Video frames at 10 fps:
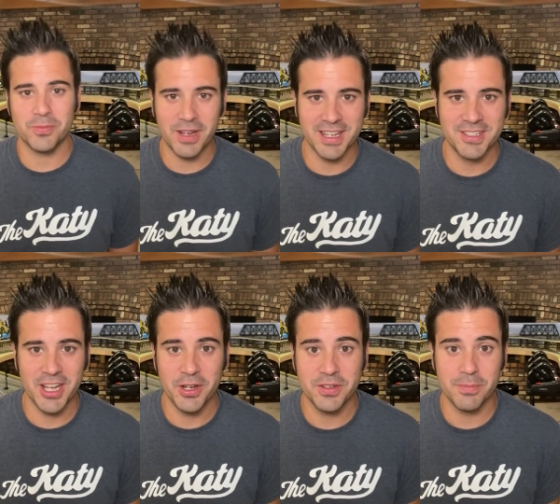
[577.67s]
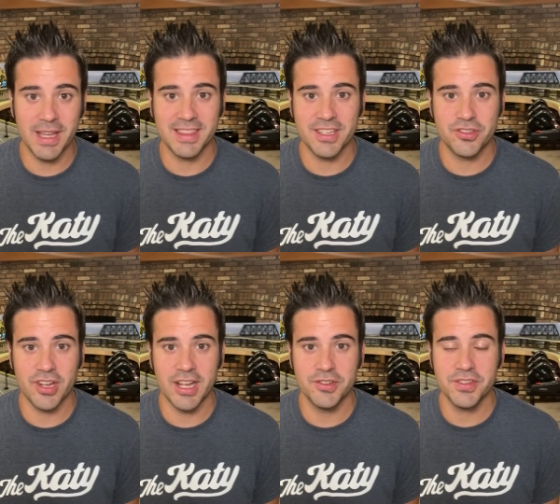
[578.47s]
we continue to make these
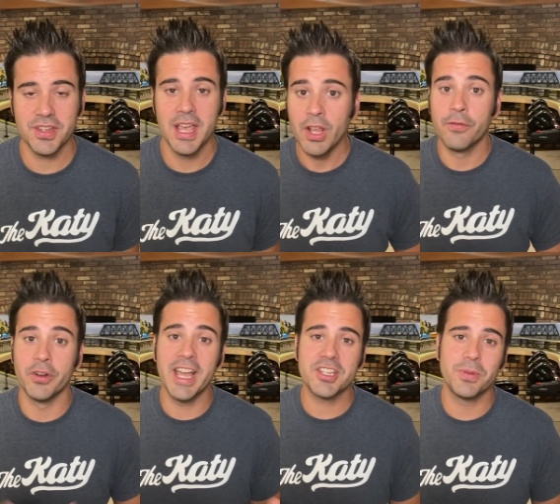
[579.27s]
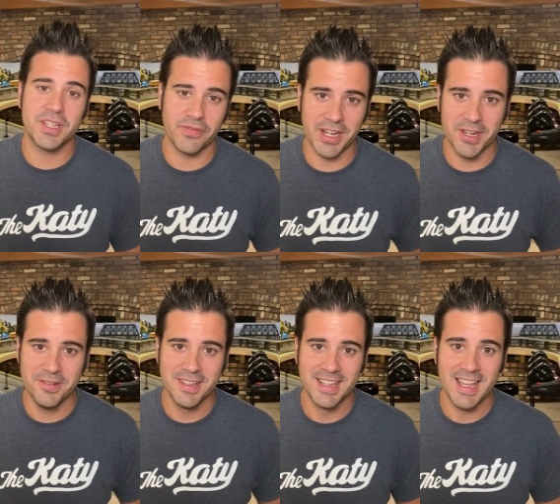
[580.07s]
changes. For next week's video,
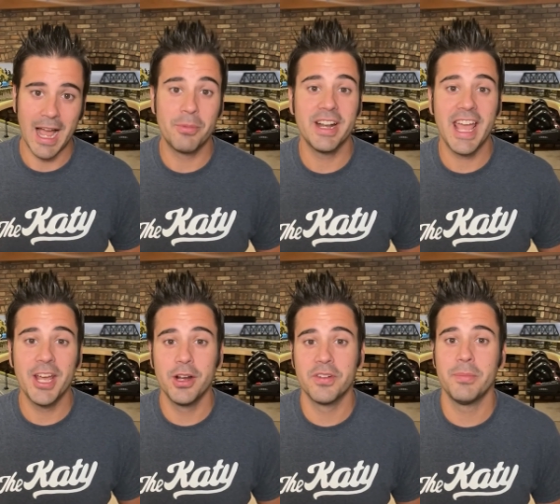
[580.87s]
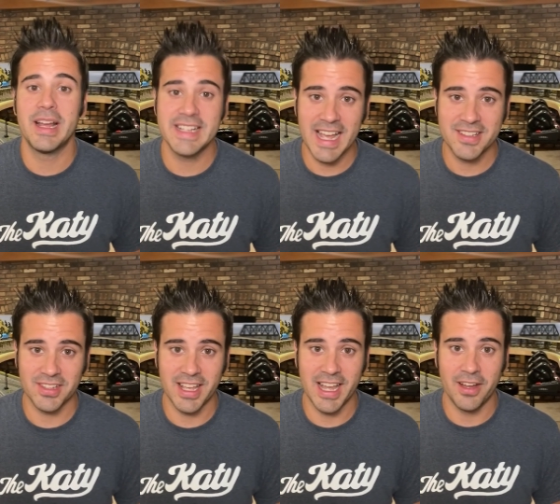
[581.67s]
I'm going to head over to my dad's
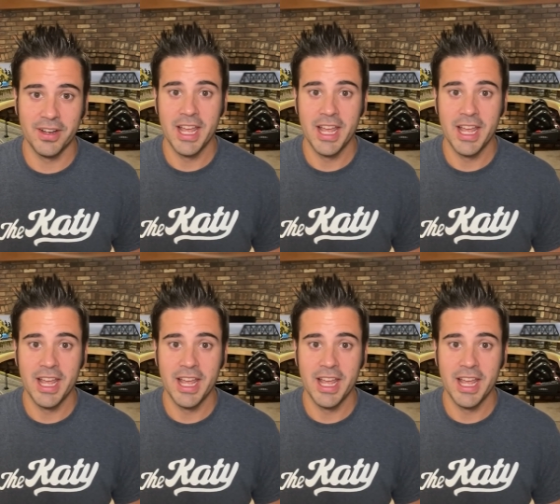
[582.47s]
layout